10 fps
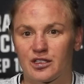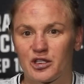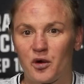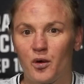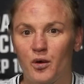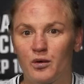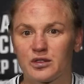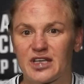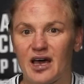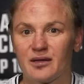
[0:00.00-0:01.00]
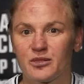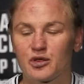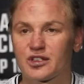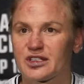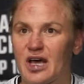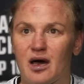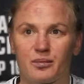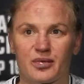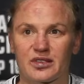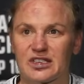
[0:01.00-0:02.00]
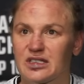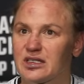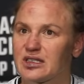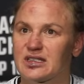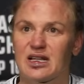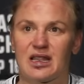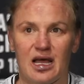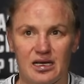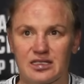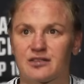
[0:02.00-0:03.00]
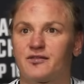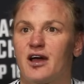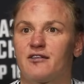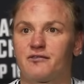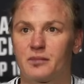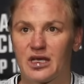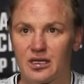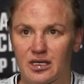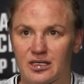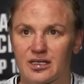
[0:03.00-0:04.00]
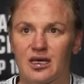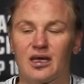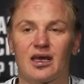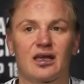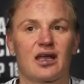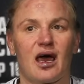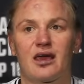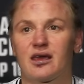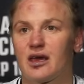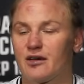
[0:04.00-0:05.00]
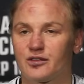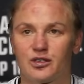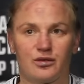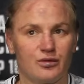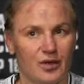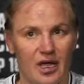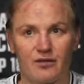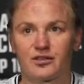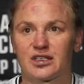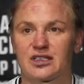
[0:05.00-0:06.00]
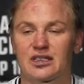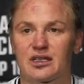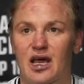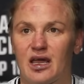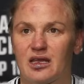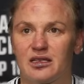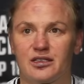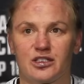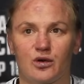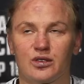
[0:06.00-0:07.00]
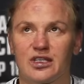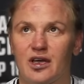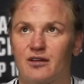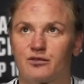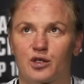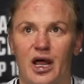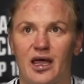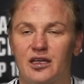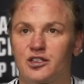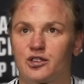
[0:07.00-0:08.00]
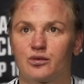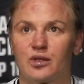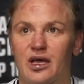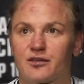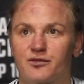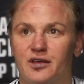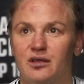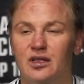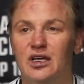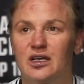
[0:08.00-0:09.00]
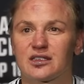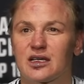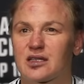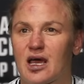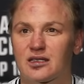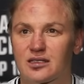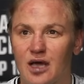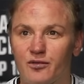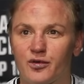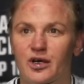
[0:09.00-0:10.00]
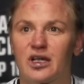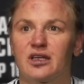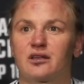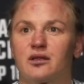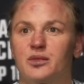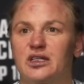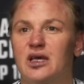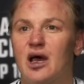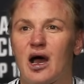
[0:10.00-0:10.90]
No time to stop. This is the last 5 minutes and I have to do everything. I don't have right to like feel that I stop for a little bit.